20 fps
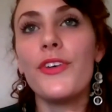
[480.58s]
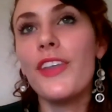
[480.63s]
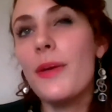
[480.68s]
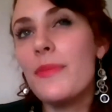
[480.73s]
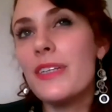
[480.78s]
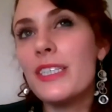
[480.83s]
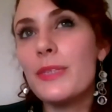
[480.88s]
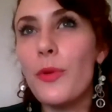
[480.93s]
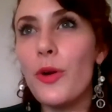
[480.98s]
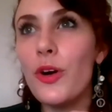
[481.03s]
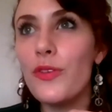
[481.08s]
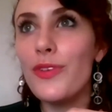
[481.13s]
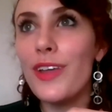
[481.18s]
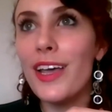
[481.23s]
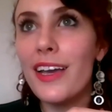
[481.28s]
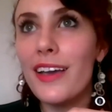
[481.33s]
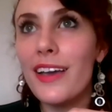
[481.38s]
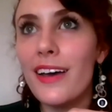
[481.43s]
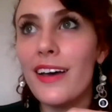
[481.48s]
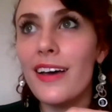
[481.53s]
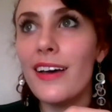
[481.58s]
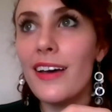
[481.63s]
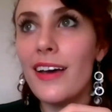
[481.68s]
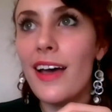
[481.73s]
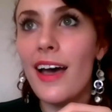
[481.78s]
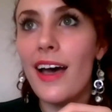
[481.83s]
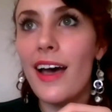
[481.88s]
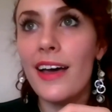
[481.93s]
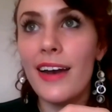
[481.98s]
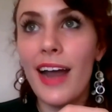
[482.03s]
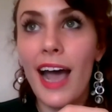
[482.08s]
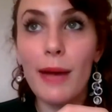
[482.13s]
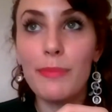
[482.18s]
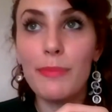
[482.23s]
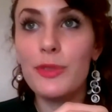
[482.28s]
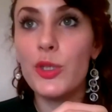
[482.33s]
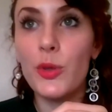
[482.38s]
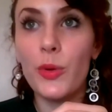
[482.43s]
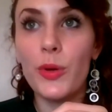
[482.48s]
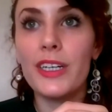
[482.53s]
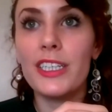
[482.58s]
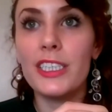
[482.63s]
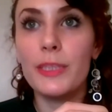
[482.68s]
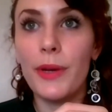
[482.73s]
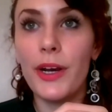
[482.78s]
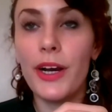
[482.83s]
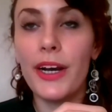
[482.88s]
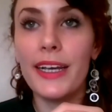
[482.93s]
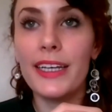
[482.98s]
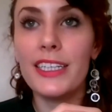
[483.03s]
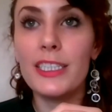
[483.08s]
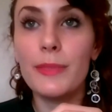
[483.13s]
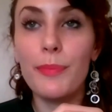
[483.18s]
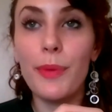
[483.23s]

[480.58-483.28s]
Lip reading: them, it's more of like an app store experience,